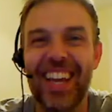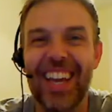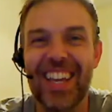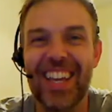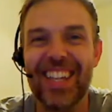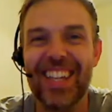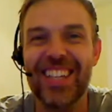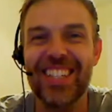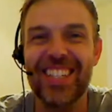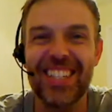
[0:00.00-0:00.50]

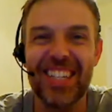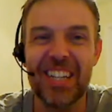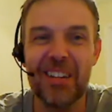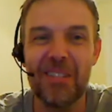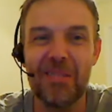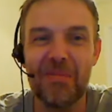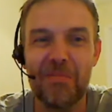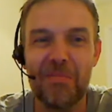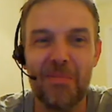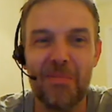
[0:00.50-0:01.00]
is
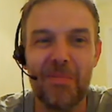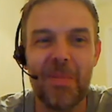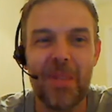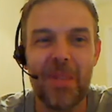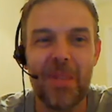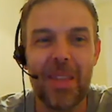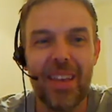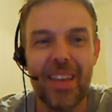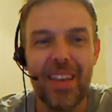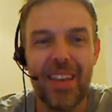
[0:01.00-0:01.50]

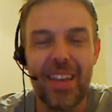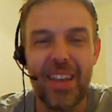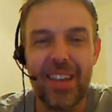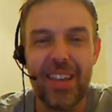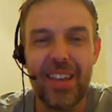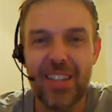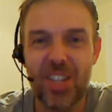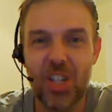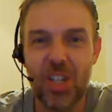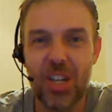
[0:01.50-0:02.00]

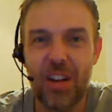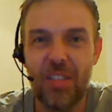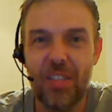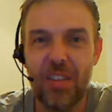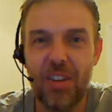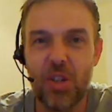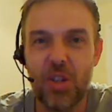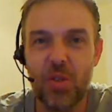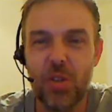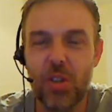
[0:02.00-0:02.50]
the channel
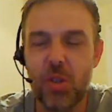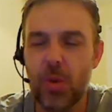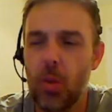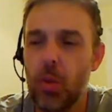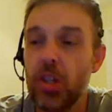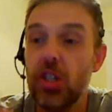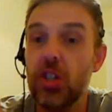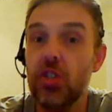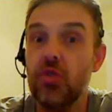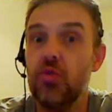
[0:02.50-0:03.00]
they're showing as well,
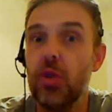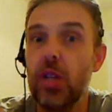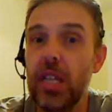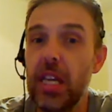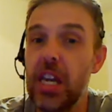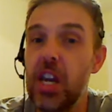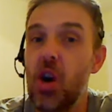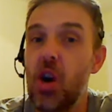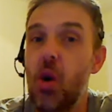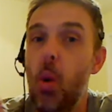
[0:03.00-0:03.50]
which is really
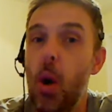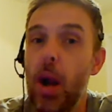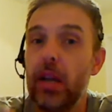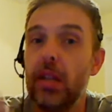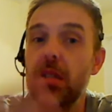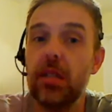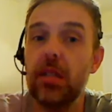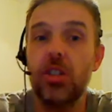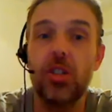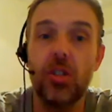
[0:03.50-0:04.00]
quick
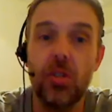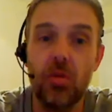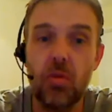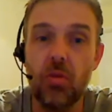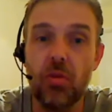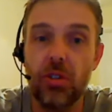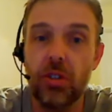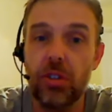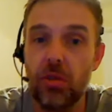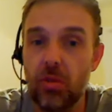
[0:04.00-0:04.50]
to
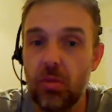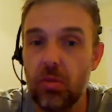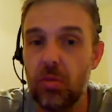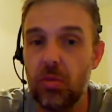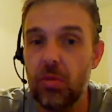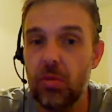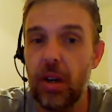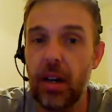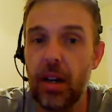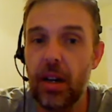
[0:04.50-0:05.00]
show.
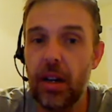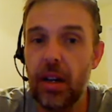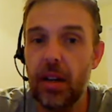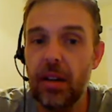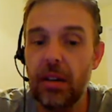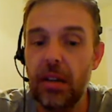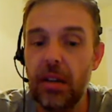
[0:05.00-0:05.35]
So